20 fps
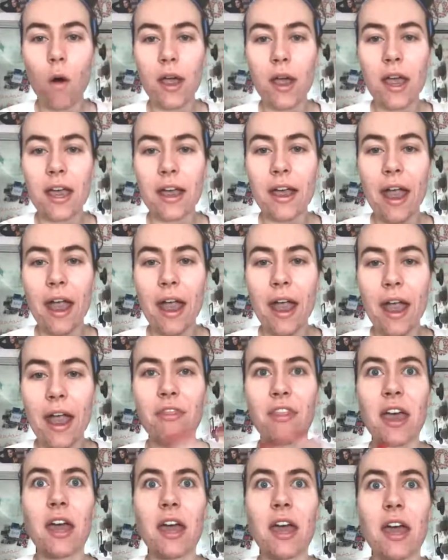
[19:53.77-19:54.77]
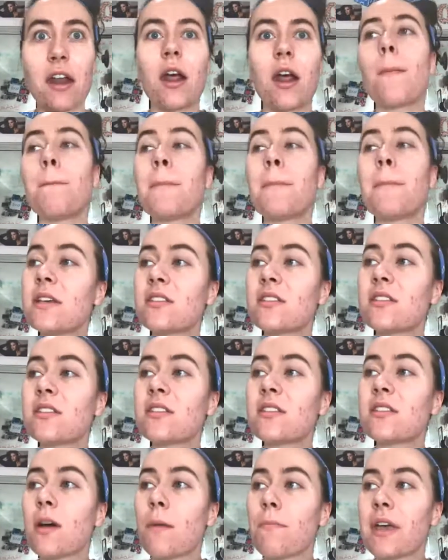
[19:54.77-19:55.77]
and then maybe something
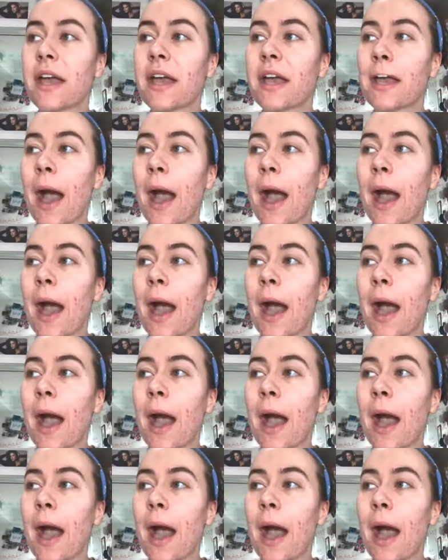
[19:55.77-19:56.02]
happens.